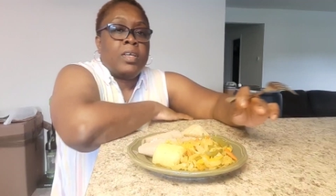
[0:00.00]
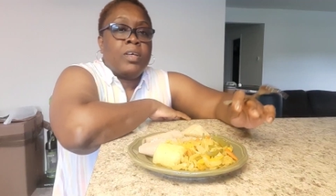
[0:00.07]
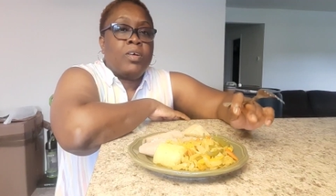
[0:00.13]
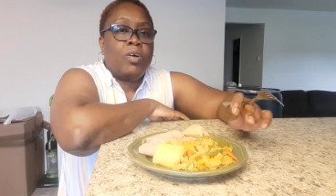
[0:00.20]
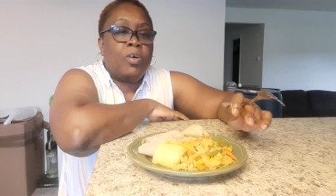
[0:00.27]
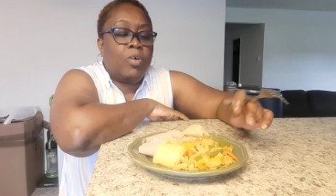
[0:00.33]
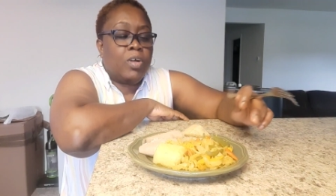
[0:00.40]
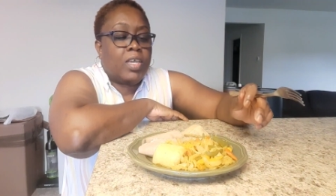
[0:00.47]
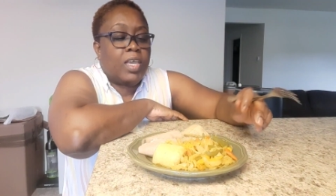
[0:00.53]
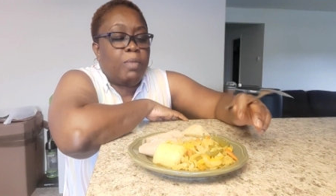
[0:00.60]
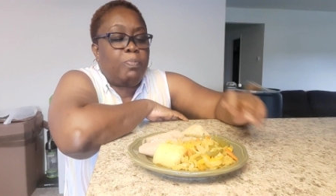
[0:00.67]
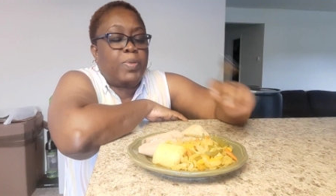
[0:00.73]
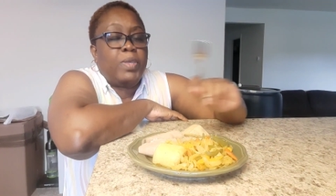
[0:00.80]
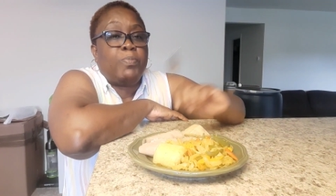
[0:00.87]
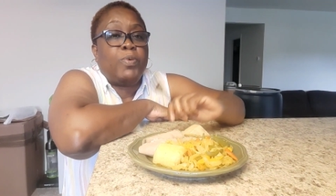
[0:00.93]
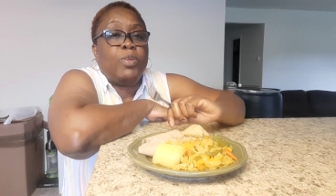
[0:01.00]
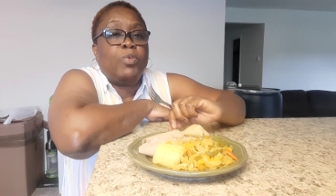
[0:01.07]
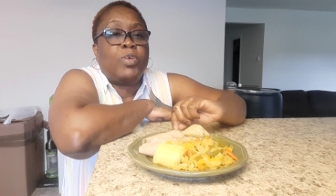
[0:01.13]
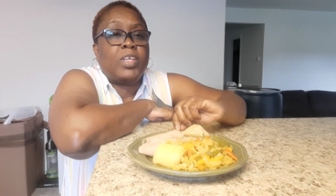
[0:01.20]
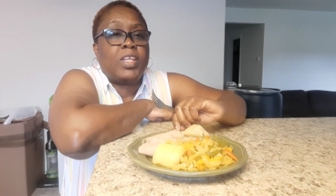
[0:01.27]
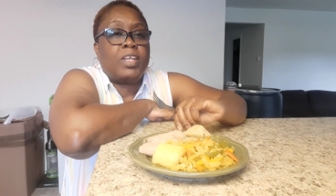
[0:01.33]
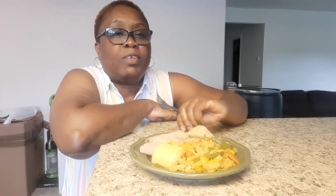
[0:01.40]
Okay, people,
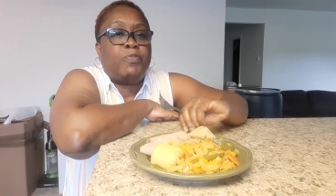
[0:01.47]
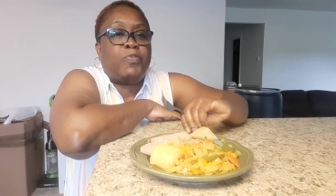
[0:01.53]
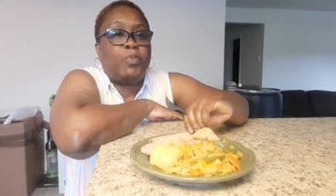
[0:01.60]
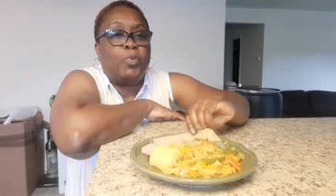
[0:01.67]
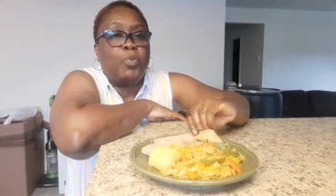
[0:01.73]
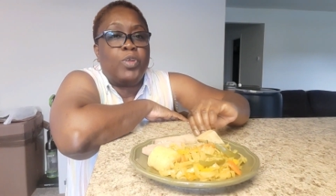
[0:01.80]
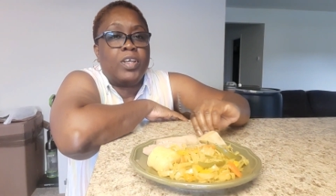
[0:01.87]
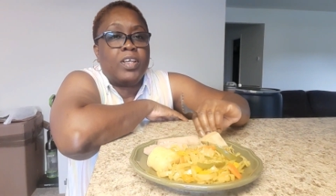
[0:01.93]
looking at the food.